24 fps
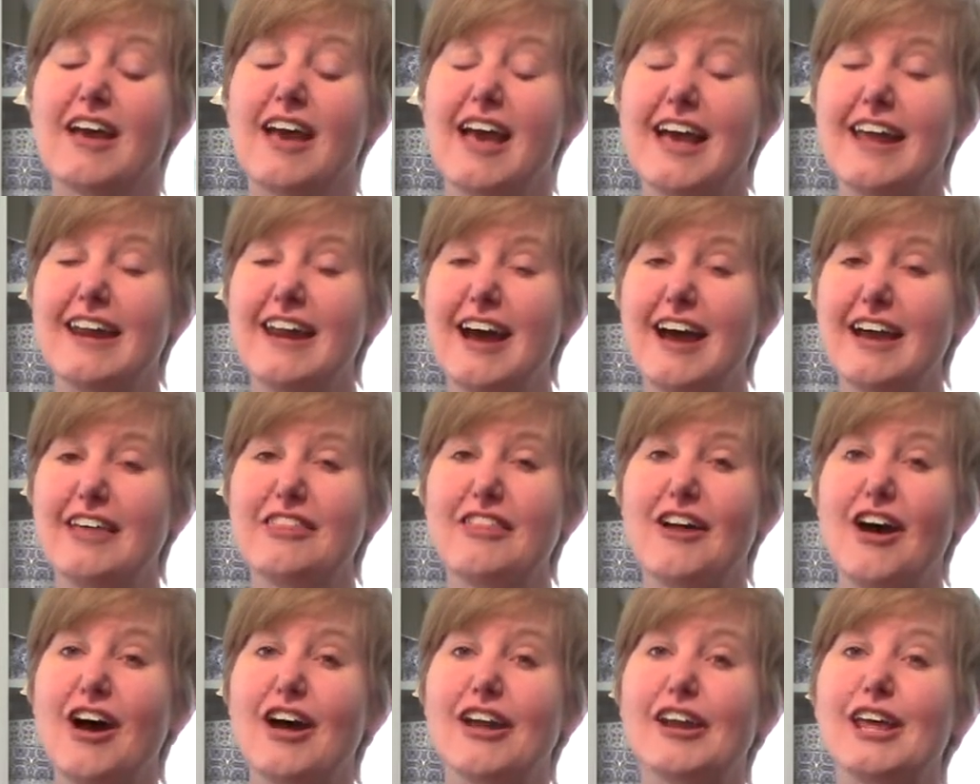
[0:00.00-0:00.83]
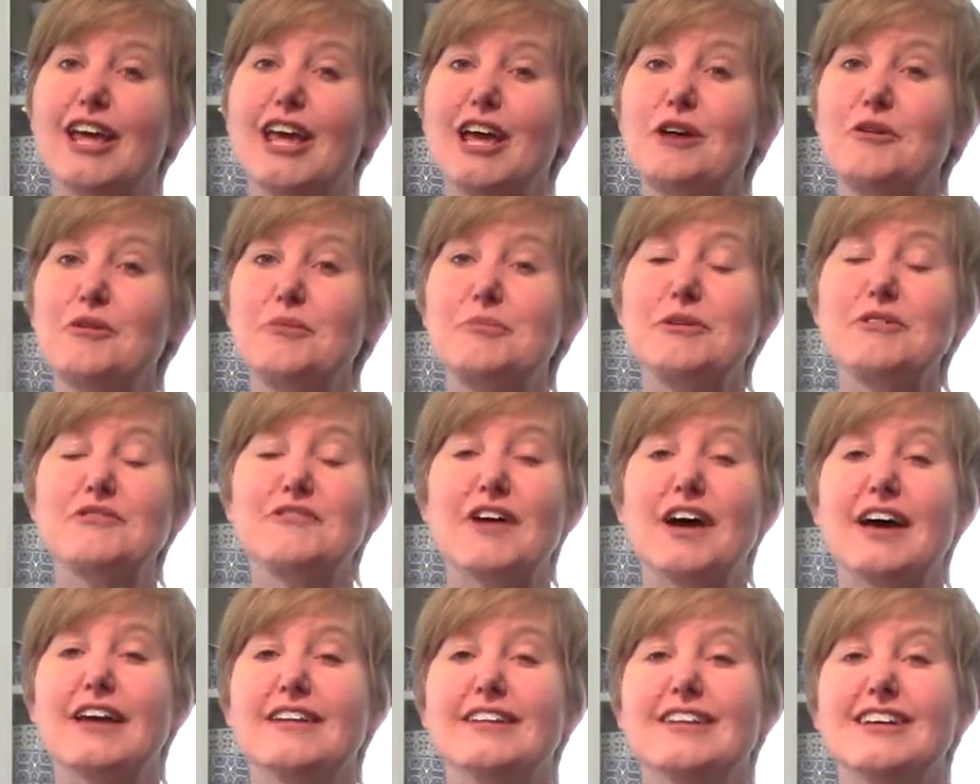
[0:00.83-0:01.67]
And I thought it would be
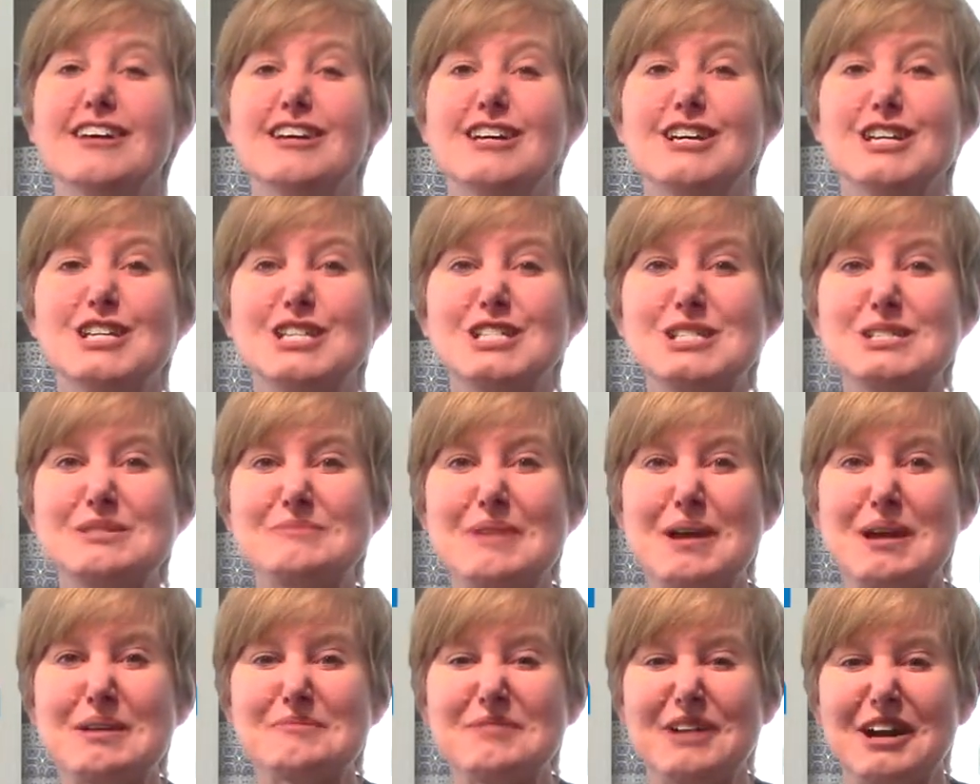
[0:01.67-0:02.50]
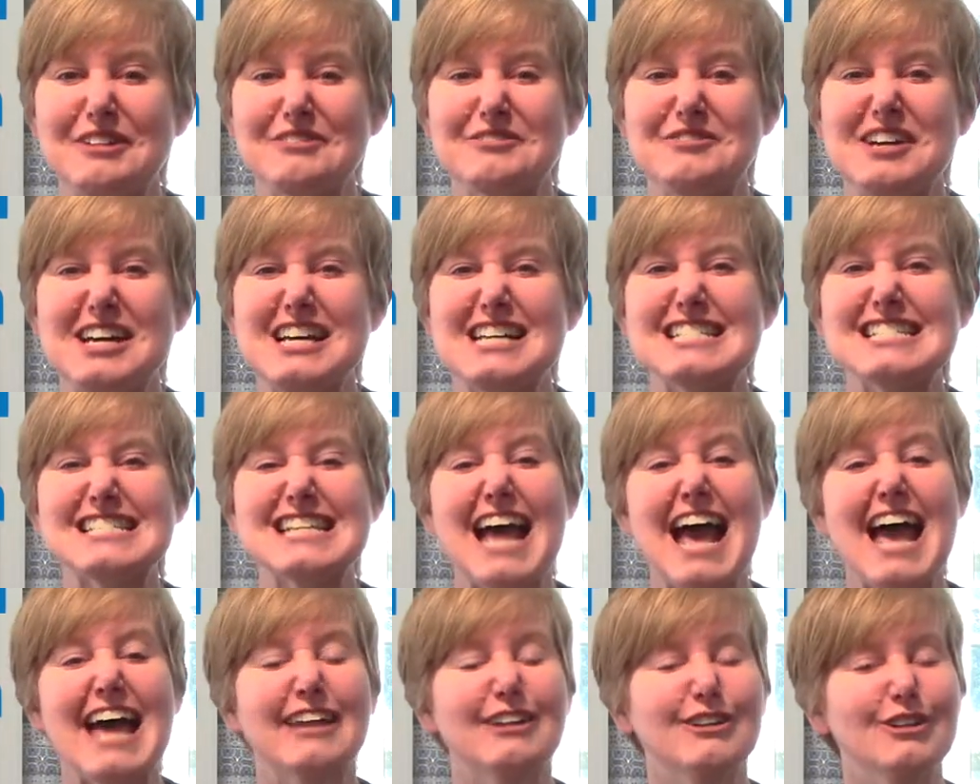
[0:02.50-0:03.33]
fun to make breakfast
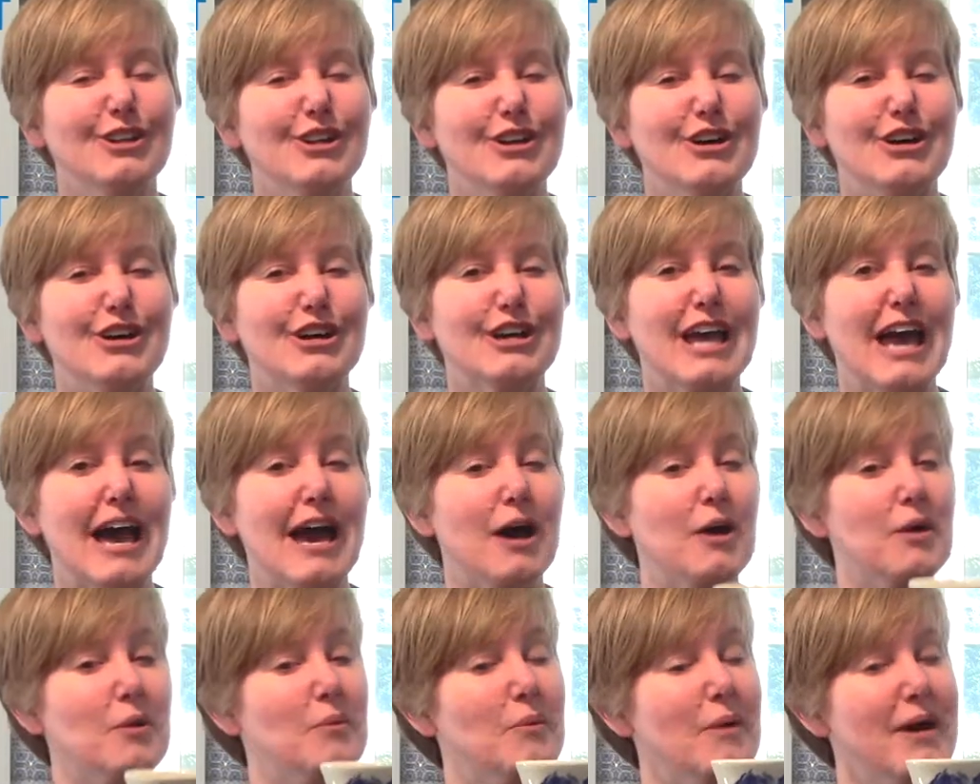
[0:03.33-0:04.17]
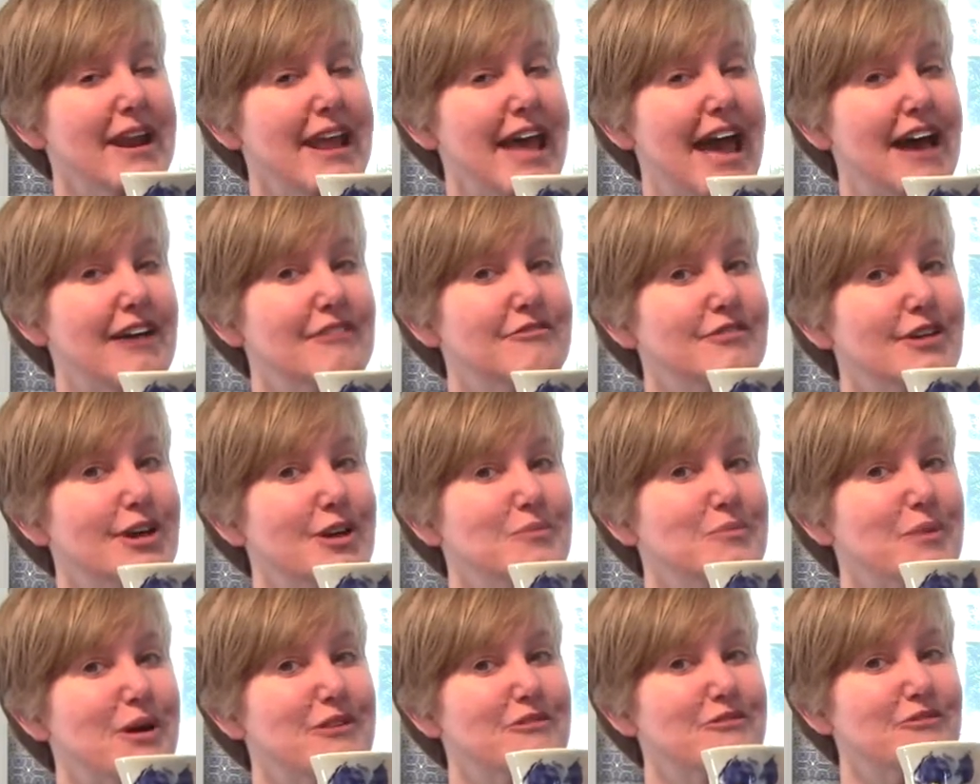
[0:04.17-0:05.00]
and look at one half
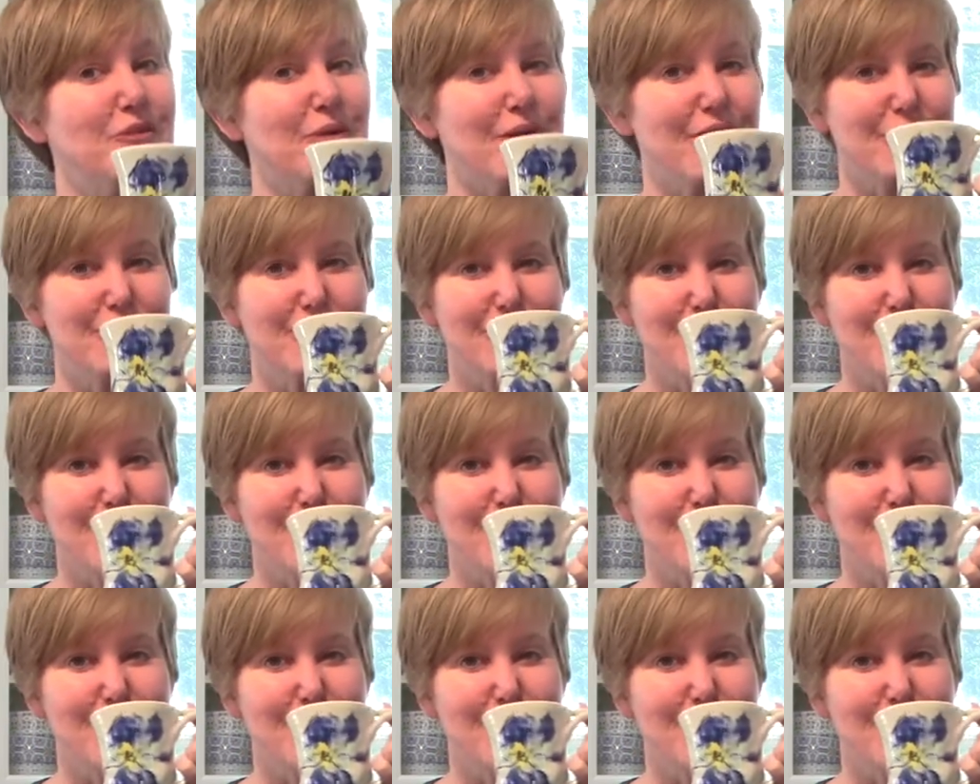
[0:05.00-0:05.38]
and one fourth.